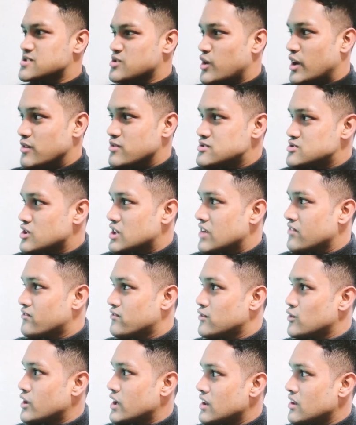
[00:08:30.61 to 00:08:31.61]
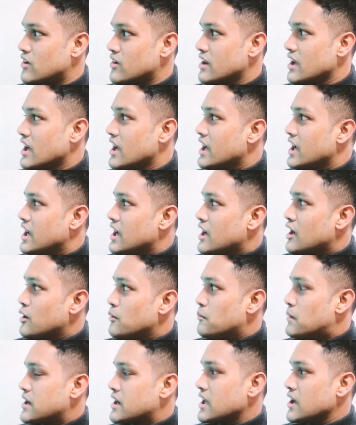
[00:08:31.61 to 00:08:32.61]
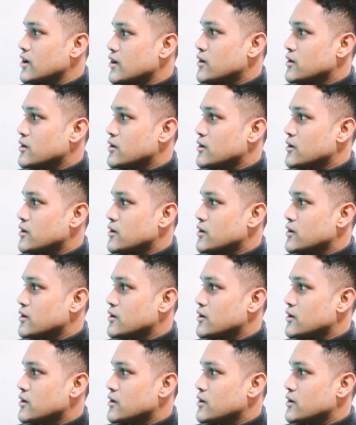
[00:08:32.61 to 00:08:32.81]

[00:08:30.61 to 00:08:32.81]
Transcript: So I used to give food a lot, but you